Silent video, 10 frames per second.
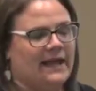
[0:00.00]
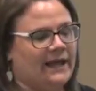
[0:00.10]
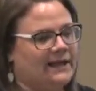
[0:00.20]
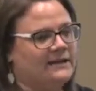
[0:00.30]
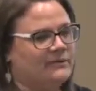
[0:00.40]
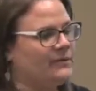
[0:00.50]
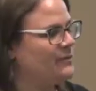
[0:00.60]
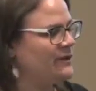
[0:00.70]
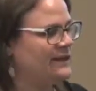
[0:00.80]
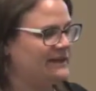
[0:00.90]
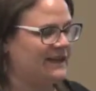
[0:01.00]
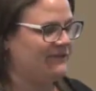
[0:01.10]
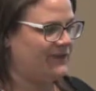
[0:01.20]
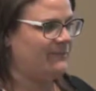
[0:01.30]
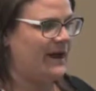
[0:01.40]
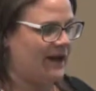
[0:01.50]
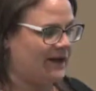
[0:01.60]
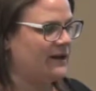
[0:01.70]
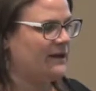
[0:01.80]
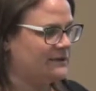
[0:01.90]
And we really get that
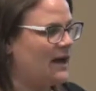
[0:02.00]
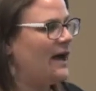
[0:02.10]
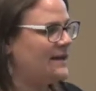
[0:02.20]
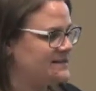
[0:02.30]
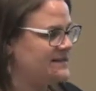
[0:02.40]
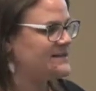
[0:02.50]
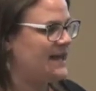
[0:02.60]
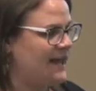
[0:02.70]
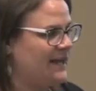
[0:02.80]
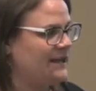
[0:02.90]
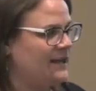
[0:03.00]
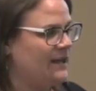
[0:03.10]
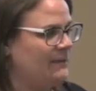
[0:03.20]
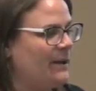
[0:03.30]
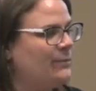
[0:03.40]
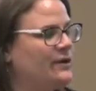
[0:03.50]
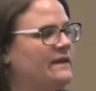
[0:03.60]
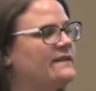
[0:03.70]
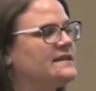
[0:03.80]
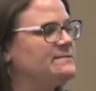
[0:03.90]
feedback a lot is that by
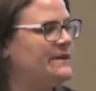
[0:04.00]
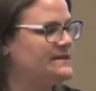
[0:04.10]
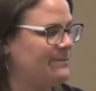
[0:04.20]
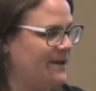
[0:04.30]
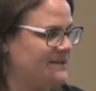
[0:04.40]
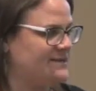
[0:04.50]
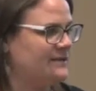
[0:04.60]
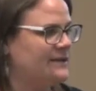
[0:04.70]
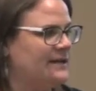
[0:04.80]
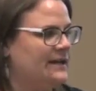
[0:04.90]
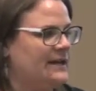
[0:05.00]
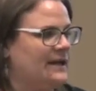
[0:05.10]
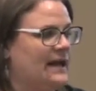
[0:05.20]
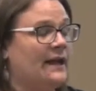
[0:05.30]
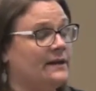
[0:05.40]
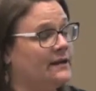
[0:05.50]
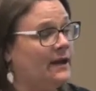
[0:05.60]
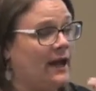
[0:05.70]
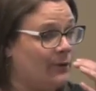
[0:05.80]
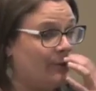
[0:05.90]
putting this piece of puzzle, and
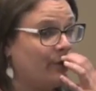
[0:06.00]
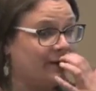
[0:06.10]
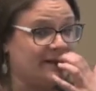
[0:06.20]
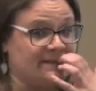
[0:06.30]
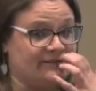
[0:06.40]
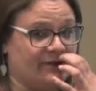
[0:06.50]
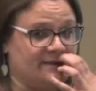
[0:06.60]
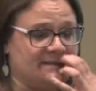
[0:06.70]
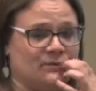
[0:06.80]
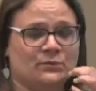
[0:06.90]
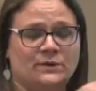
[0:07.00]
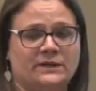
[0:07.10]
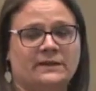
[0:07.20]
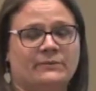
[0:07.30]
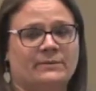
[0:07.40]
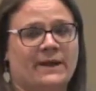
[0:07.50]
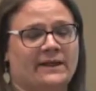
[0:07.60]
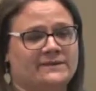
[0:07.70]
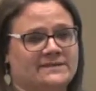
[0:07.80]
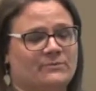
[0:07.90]
how important it is for us to really
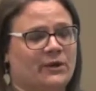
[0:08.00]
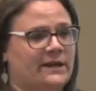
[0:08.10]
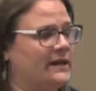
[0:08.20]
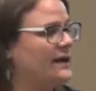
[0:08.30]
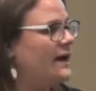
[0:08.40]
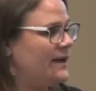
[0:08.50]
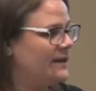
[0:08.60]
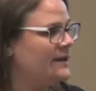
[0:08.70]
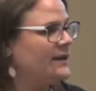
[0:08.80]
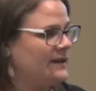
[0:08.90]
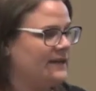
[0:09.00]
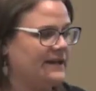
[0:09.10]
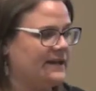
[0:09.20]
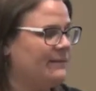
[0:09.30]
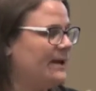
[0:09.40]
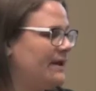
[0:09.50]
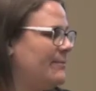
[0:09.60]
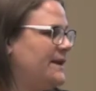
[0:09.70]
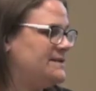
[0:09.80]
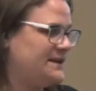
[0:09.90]
rebalance the brain and gut, that it can make a
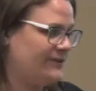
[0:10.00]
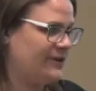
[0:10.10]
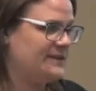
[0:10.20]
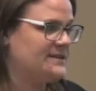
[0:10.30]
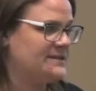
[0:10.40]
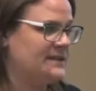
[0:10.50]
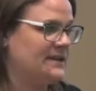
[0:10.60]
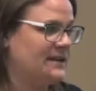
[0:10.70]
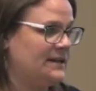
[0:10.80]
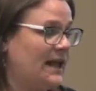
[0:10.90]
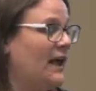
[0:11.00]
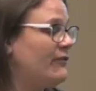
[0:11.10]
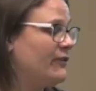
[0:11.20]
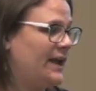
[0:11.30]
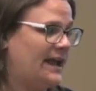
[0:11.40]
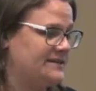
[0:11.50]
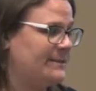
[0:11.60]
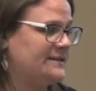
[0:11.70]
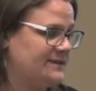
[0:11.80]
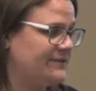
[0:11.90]
big difference in every
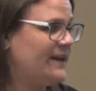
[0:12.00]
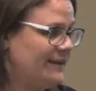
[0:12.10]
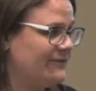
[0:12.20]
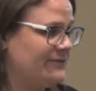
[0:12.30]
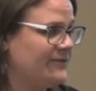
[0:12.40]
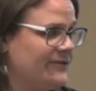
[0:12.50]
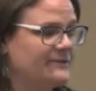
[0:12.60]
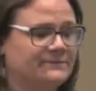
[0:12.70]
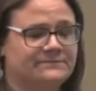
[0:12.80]
aspect of life. Yeah.